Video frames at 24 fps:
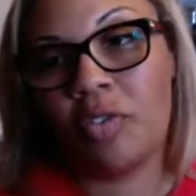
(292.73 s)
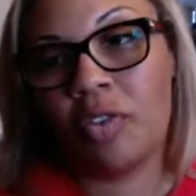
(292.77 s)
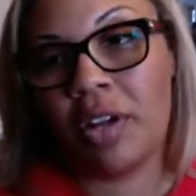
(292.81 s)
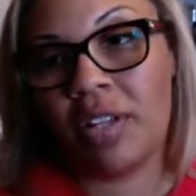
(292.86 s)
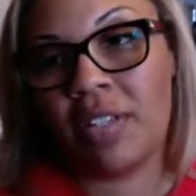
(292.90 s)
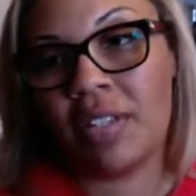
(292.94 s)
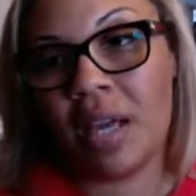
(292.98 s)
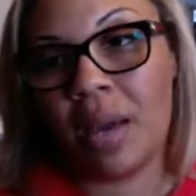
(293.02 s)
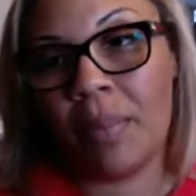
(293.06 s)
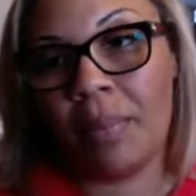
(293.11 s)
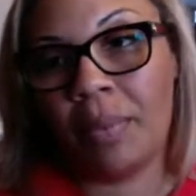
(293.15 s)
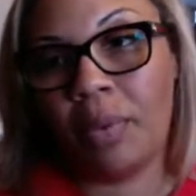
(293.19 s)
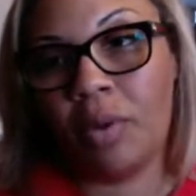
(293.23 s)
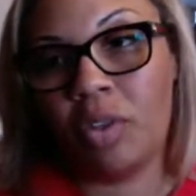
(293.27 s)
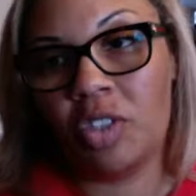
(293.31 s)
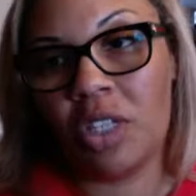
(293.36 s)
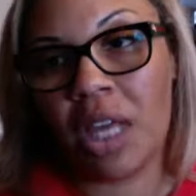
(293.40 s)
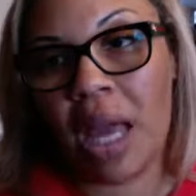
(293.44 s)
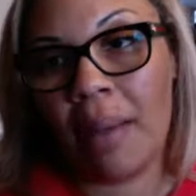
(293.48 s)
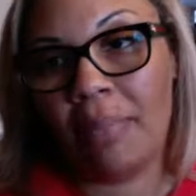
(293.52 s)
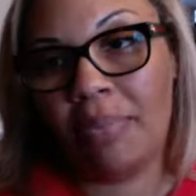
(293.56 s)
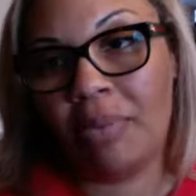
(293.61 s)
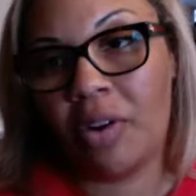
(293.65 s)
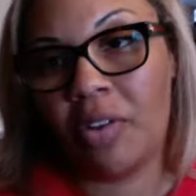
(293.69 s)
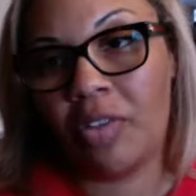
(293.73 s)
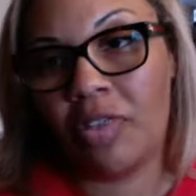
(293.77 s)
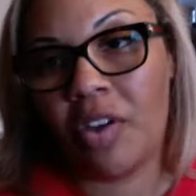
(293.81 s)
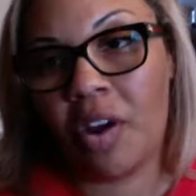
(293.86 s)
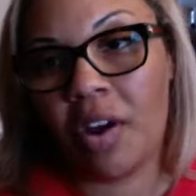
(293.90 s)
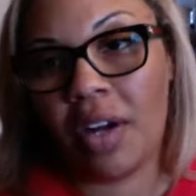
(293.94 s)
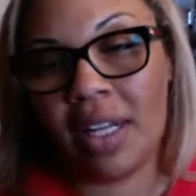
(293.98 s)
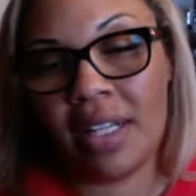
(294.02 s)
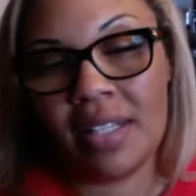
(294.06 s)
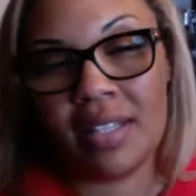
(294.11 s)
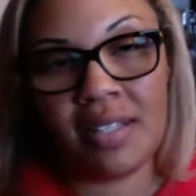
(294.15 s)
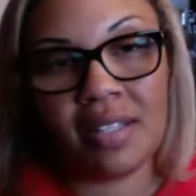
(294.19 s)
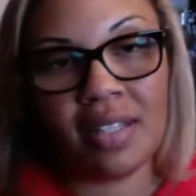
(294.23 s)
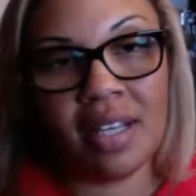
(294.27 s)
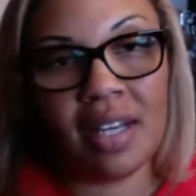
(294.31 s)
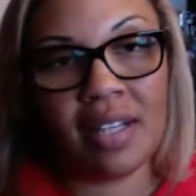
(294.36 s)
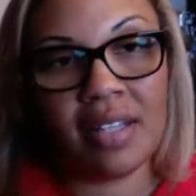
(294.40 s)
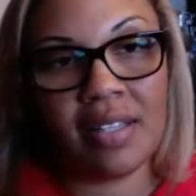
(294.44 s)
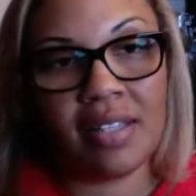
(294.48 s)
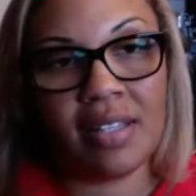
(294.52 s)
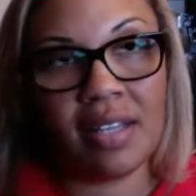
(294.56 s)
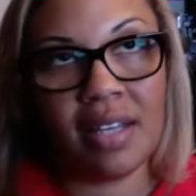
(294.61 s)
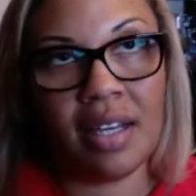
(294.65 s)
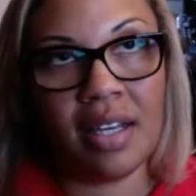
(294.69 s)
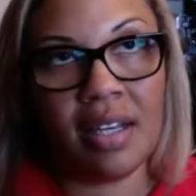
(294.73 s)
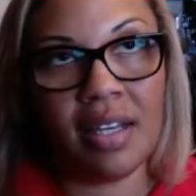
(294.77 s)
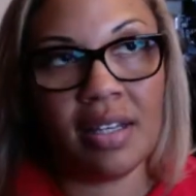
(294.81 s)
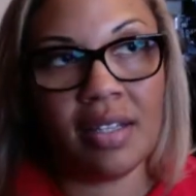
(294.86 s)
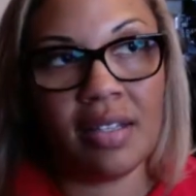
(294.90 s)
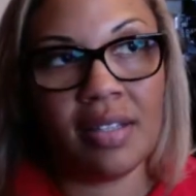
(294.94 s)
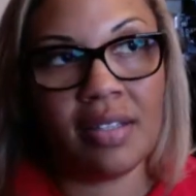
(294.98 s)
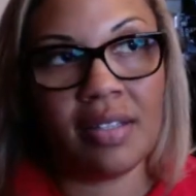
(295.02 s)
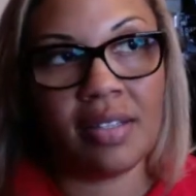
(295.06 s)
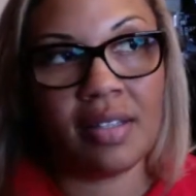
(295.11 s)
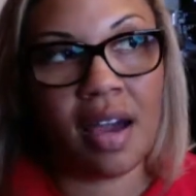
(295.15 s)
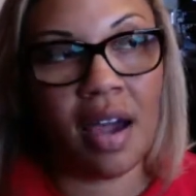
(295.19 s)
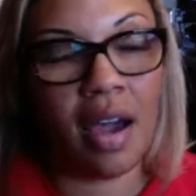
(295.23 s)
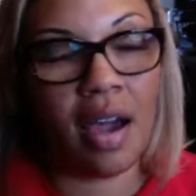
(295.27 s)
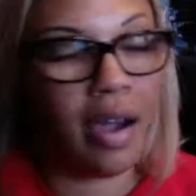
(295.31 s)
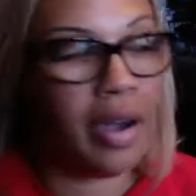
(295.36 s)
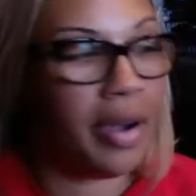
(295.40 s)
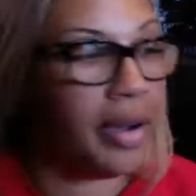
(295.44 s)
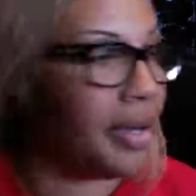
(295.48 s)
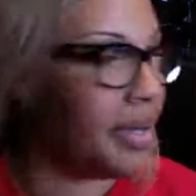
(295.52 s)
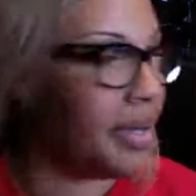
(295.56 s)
So for example, chapter 36 is